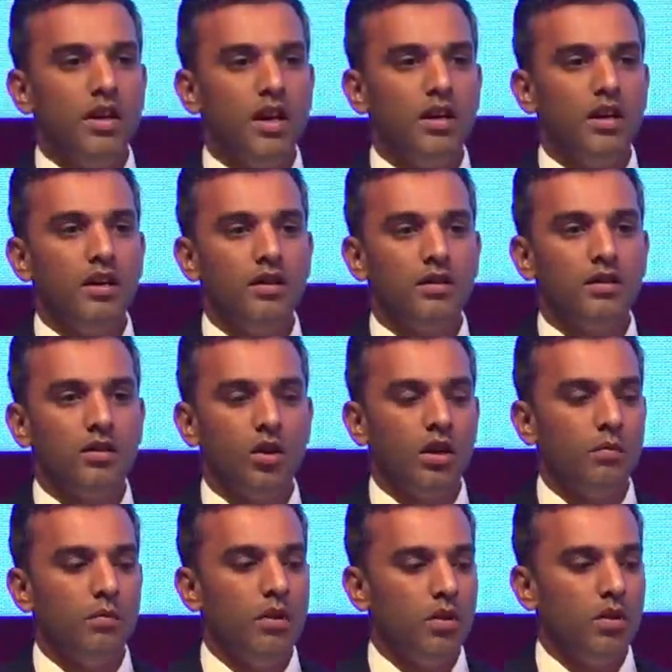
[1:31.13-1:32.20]
I'll talk
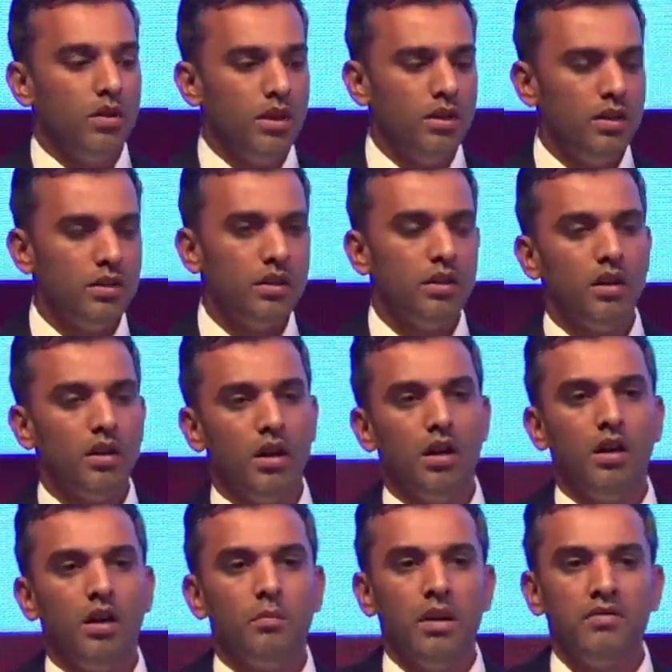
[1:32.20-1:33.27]
about it.
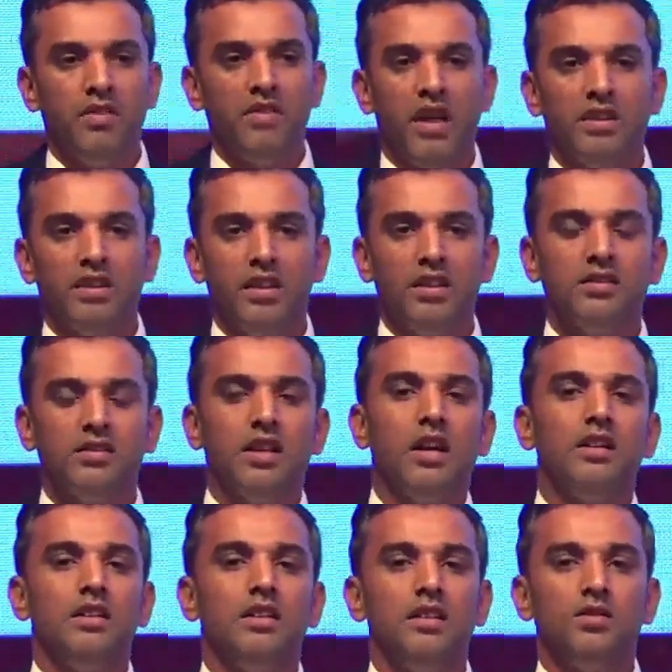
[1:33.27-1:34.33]
My father has
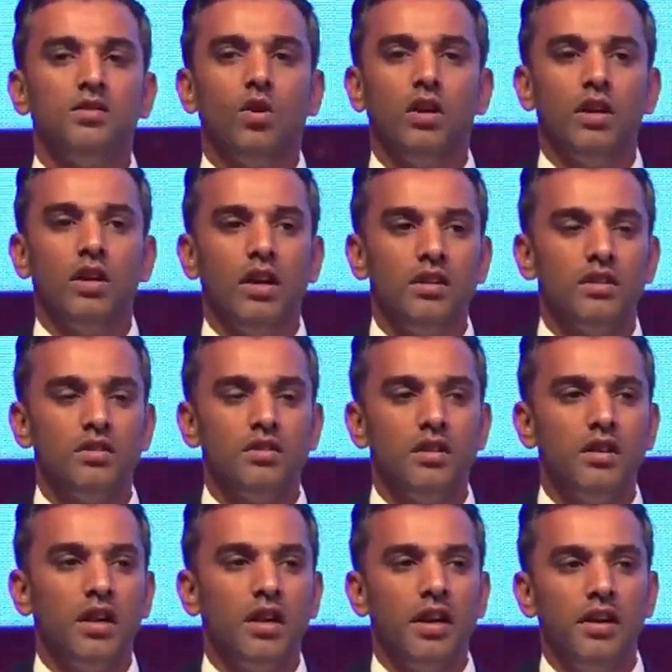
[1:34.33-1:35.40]
started this organization
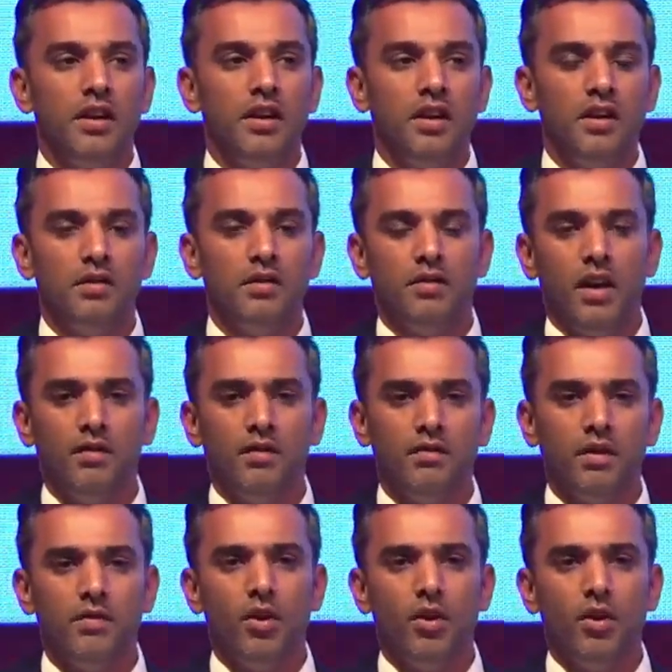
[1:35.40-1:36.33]
in 1985.